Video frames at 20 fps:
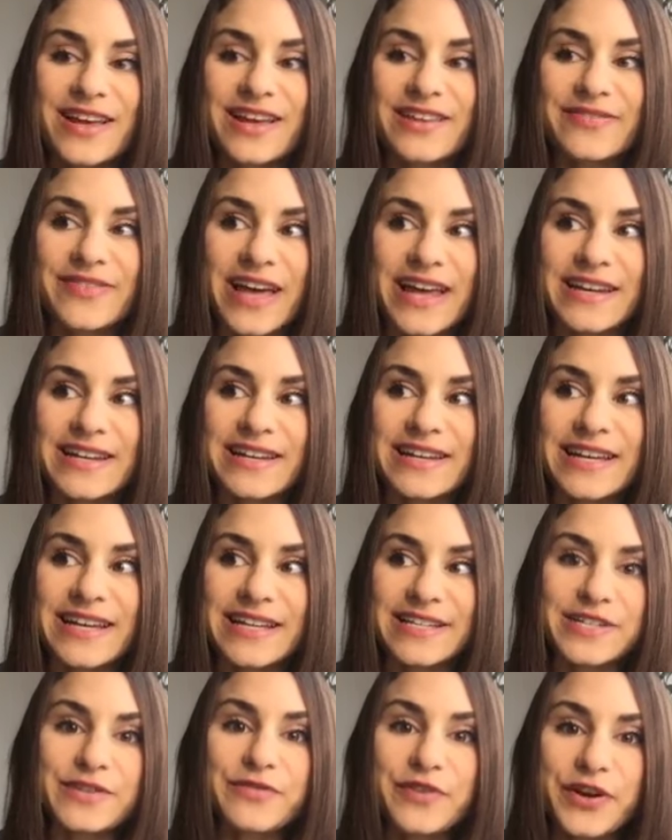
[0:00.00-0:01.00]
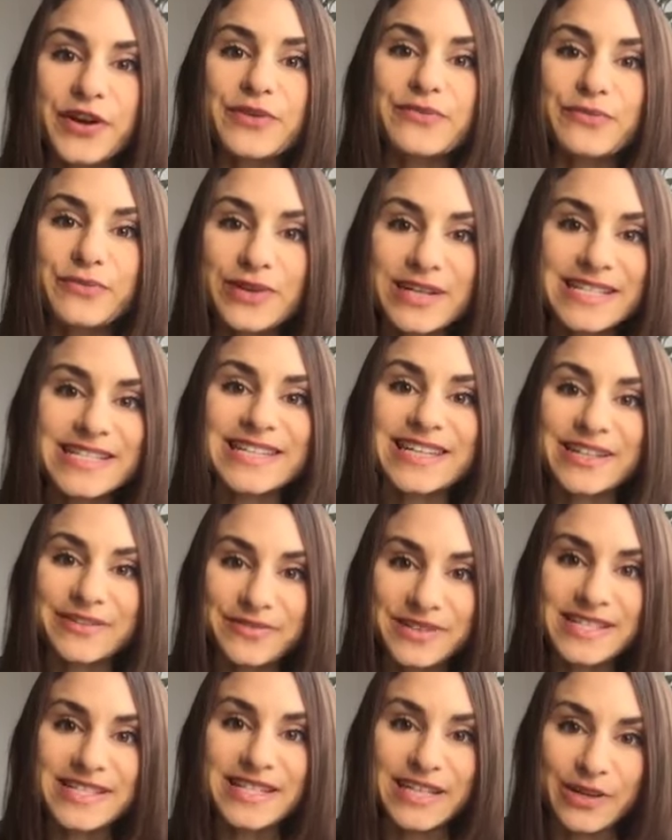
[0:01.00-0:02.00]
then it's a very
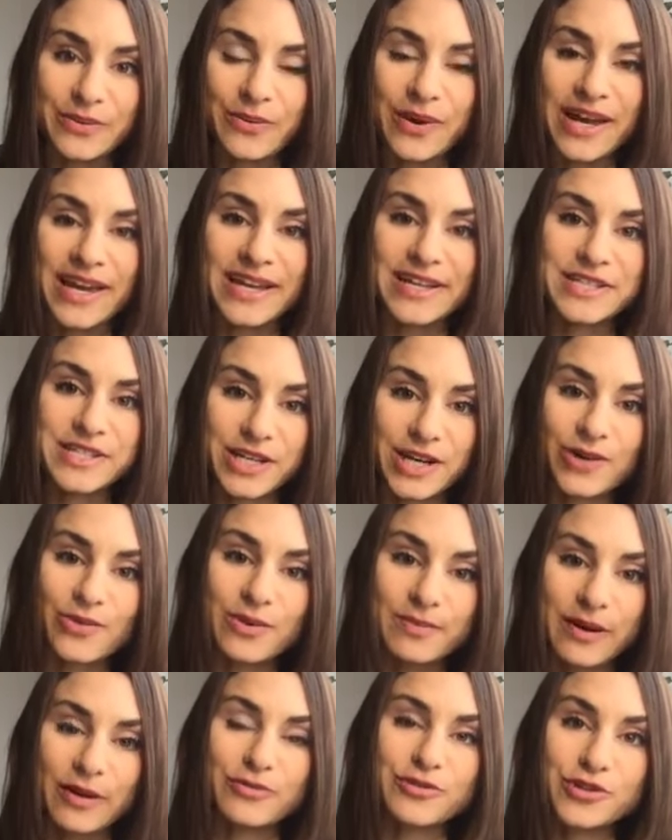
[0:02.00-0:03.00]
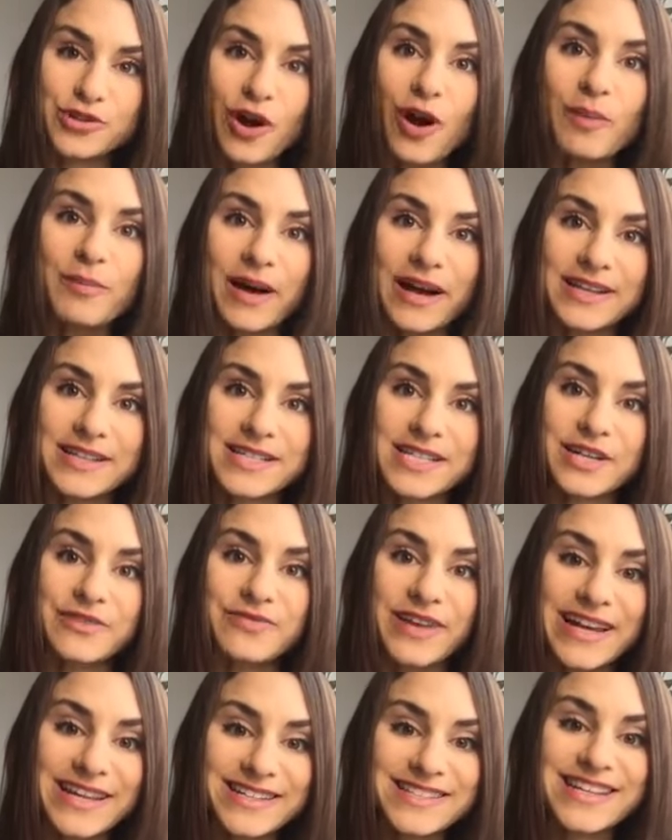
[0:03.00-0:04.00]
risky way to go about job hunting,
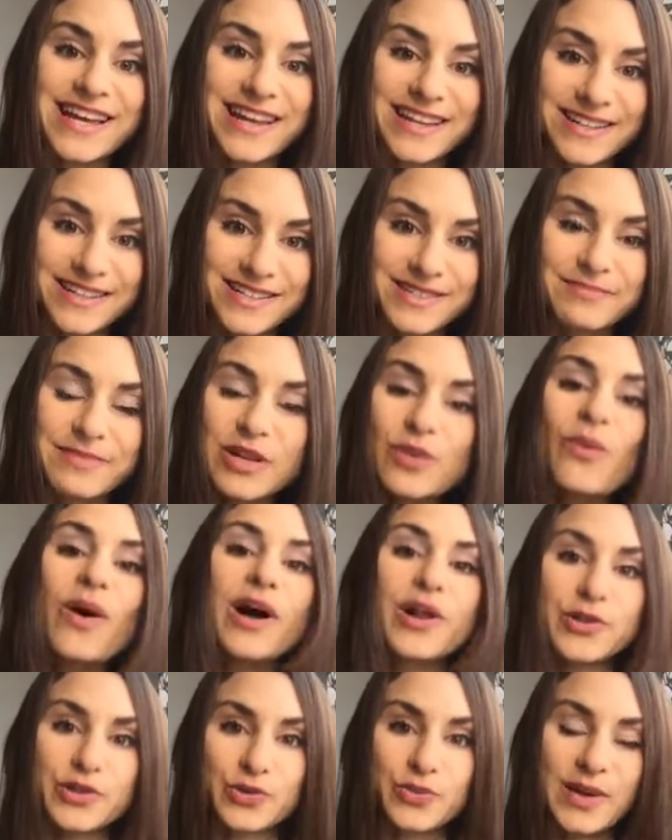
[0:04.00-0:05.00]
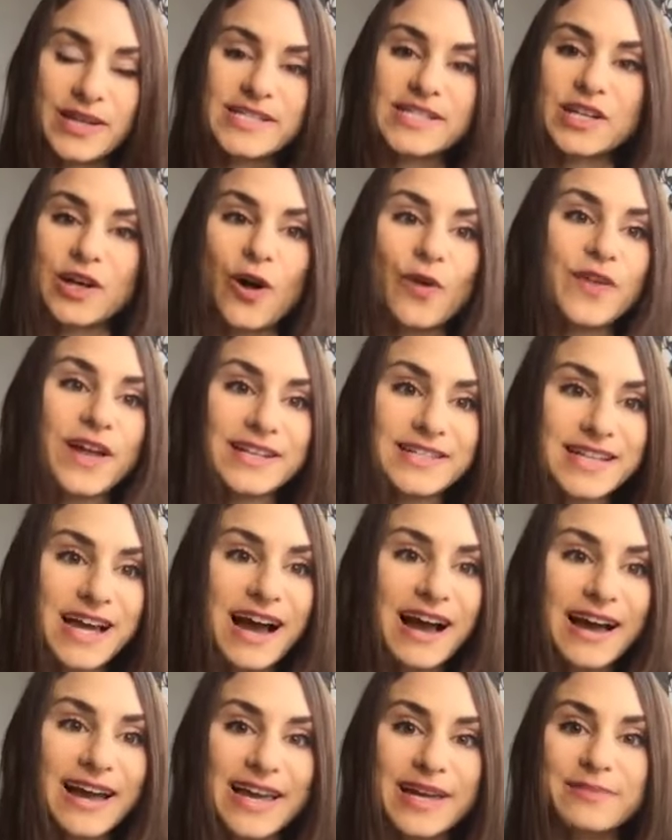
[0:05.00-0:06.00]
right? And meanwhile, you're wasting all that
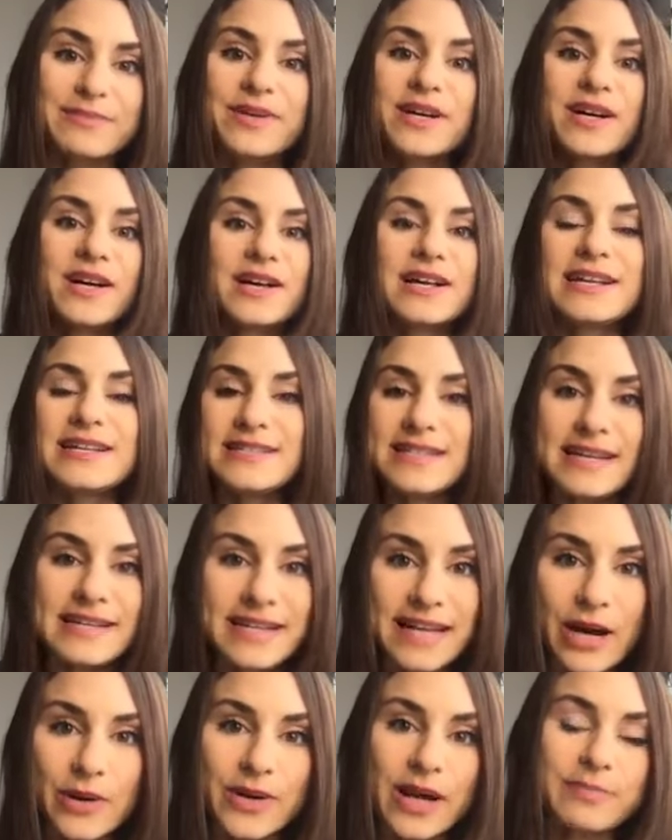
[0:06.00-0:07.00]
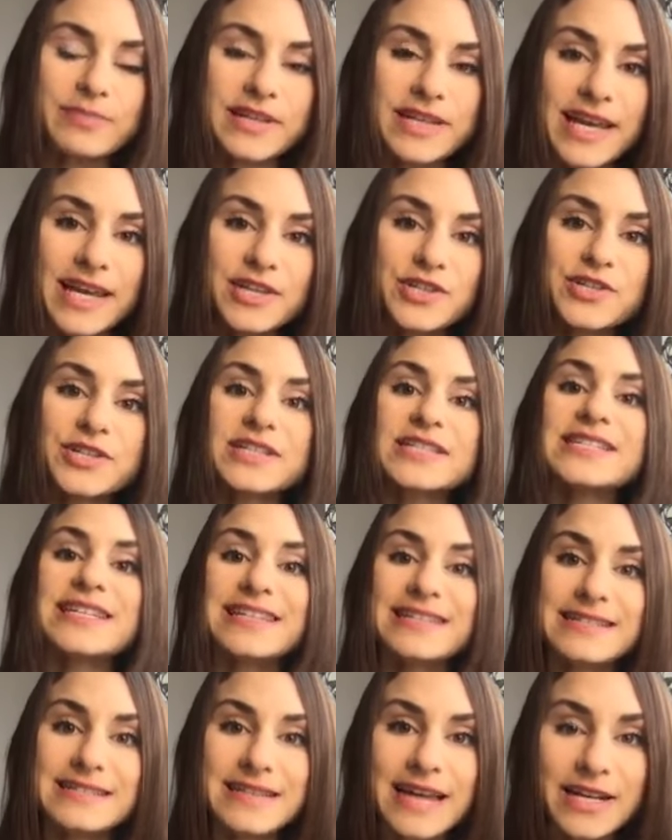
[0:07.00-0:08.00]
time sending out applications
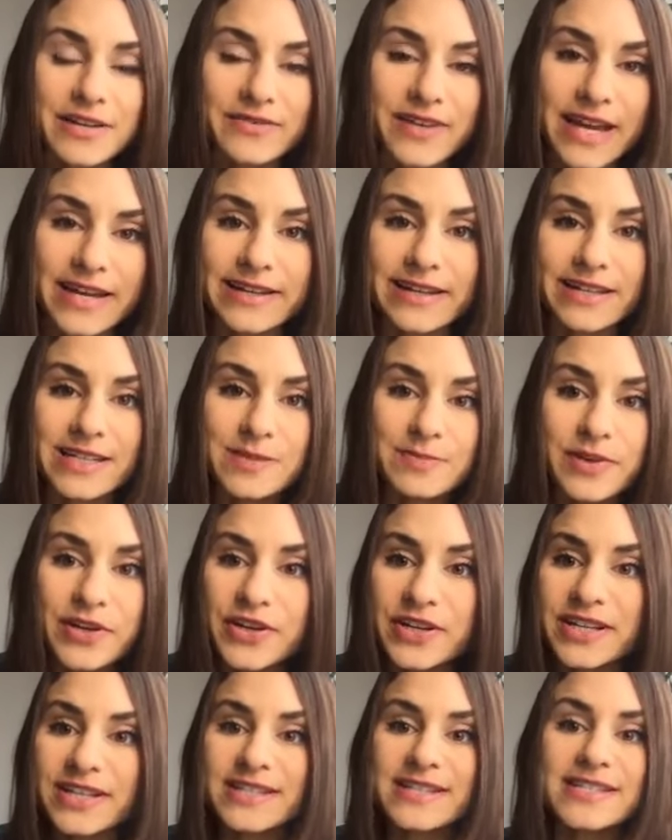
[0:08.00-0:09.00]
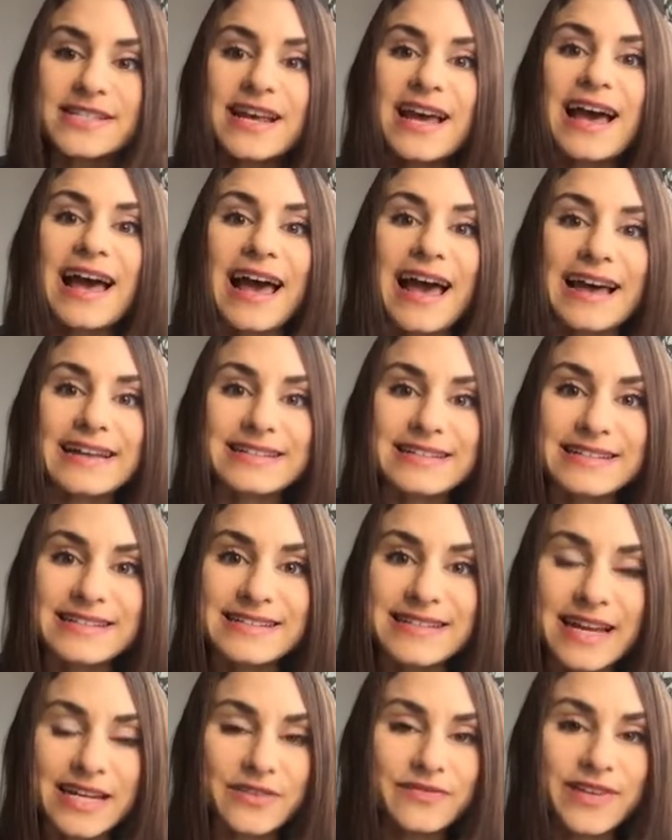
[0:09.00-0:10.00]
instead of getting experience and
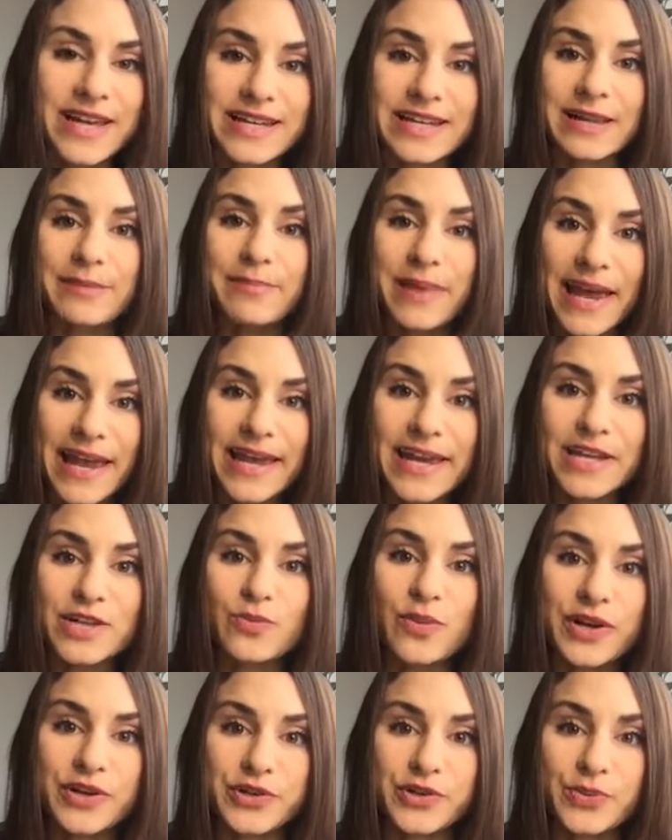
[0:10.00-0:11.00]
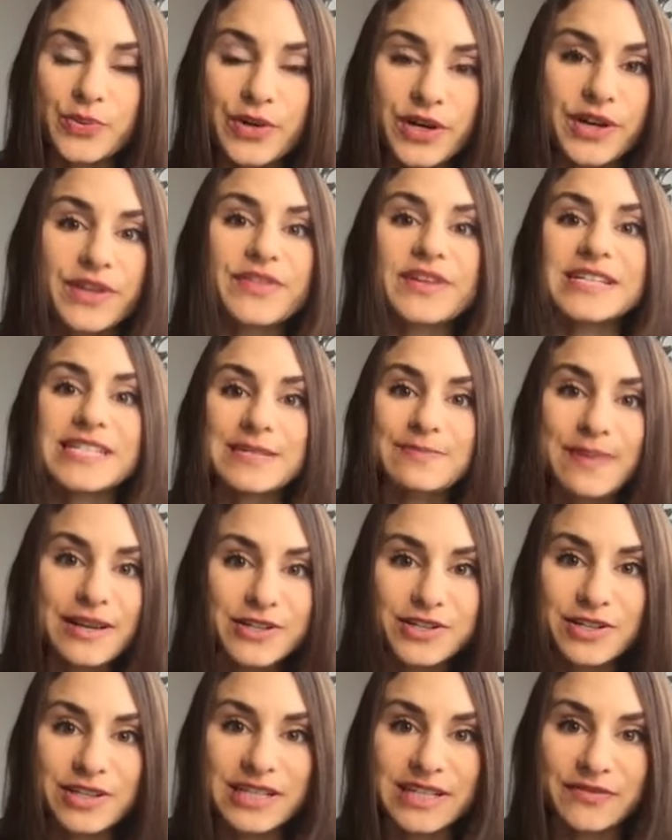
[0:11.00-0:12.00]
instead of getting paid what you're worth,
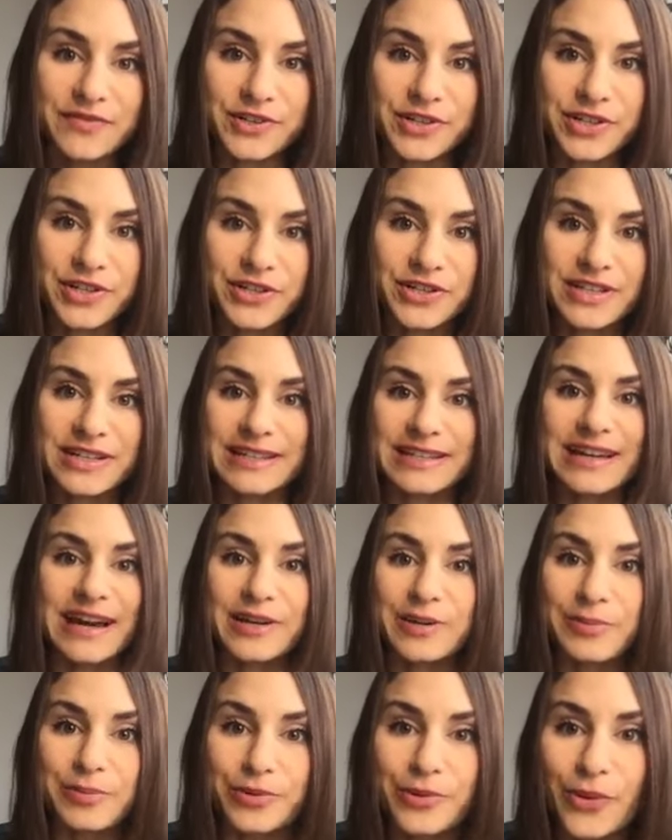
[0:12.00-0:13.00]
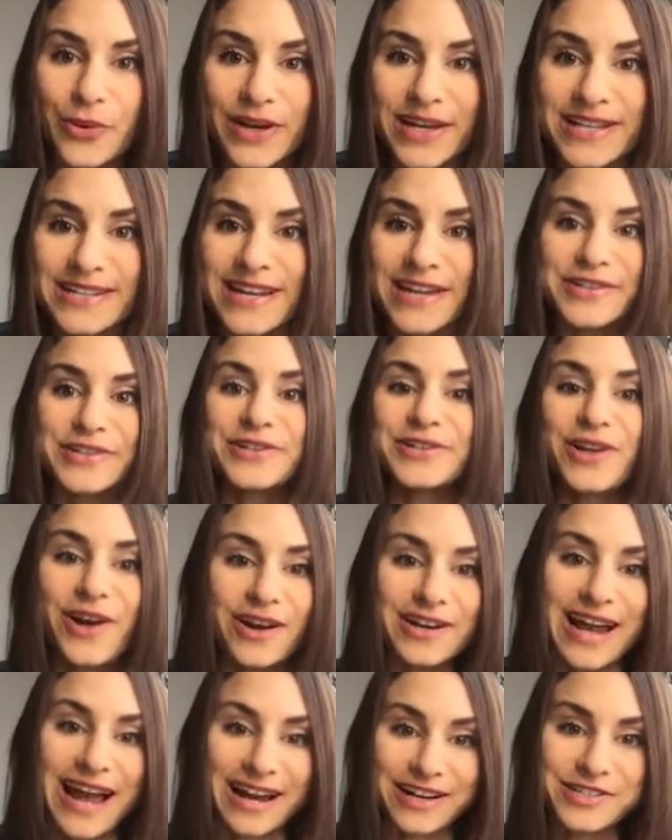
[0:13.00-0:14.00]
especially if you're currently unemployed and you're
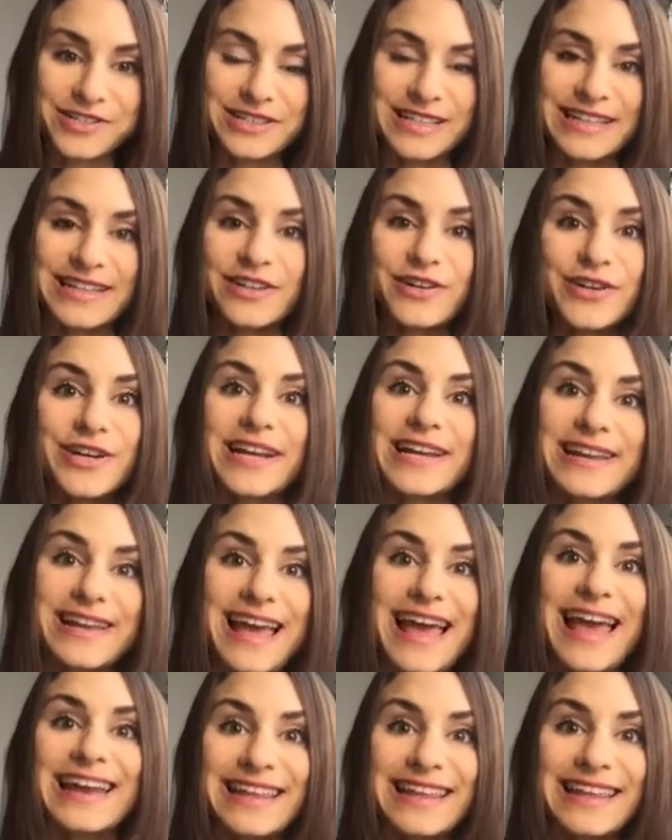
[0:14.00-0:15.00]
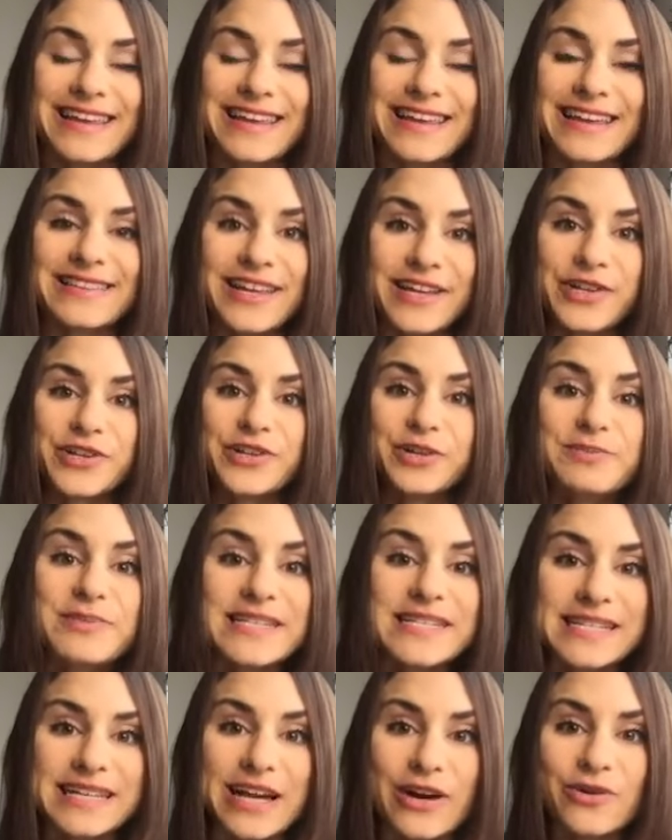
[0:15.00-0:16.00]
not actually earning anything. Like, you're
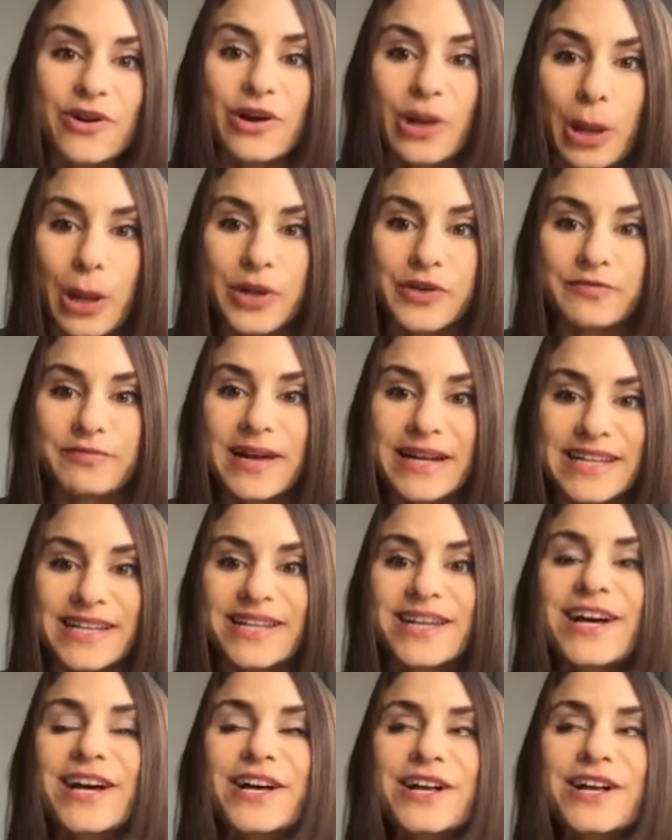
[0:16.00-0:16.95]
missing out on a lot of money.